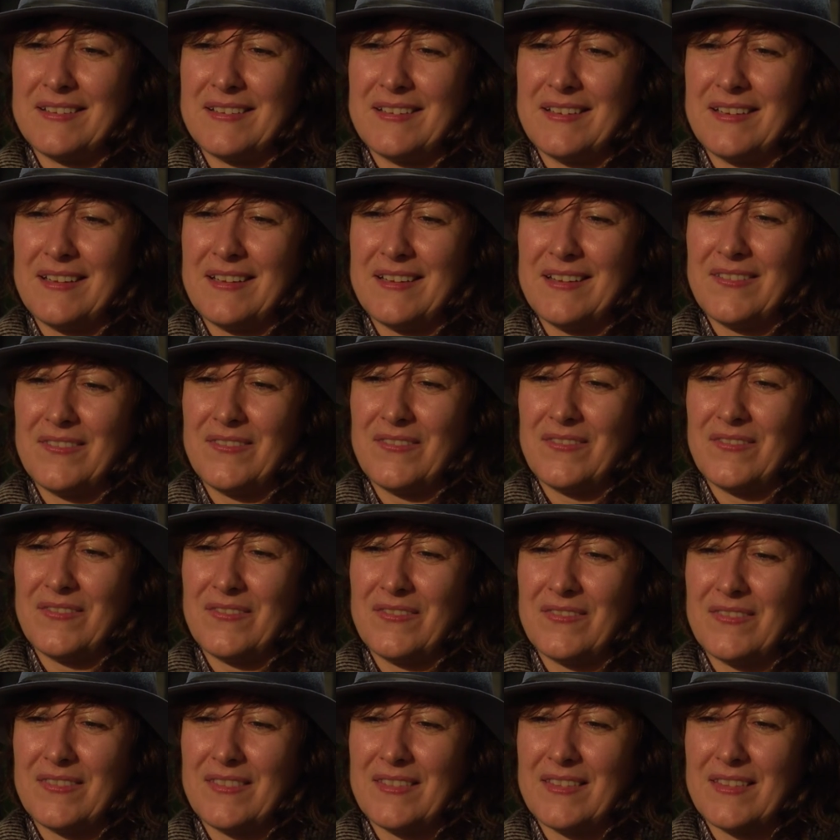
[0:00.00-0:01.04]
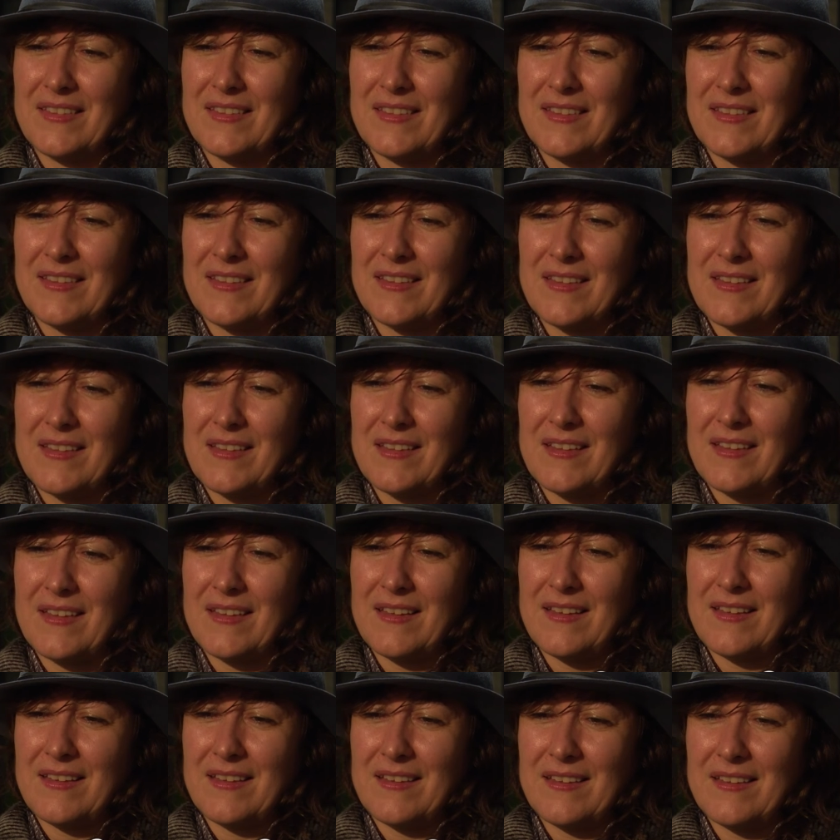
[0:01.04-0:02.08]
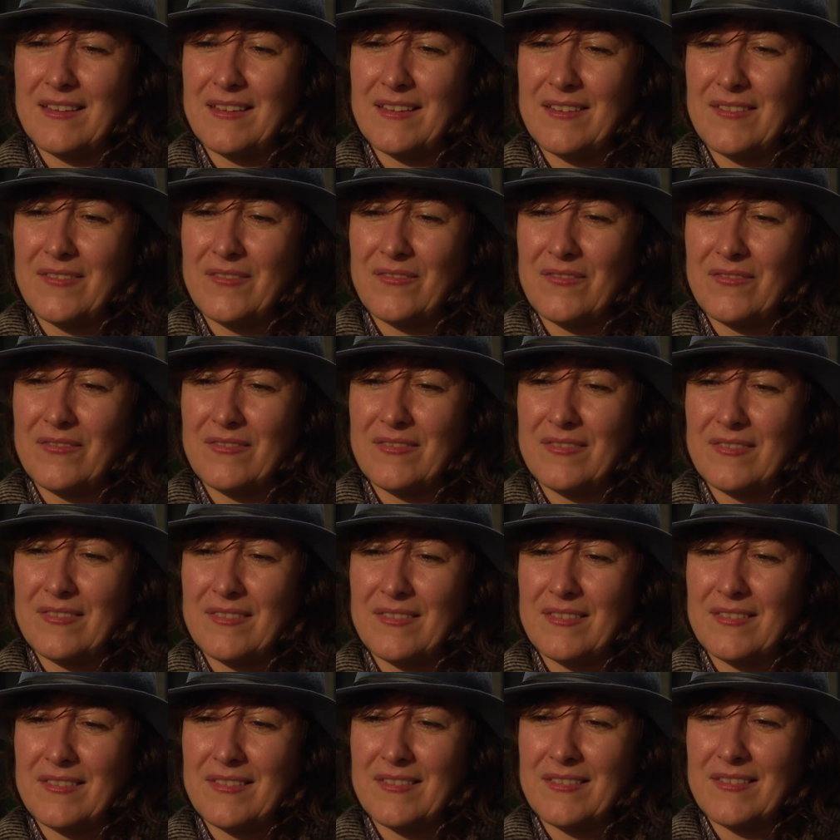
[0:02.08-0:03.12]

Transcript: Nothing is said.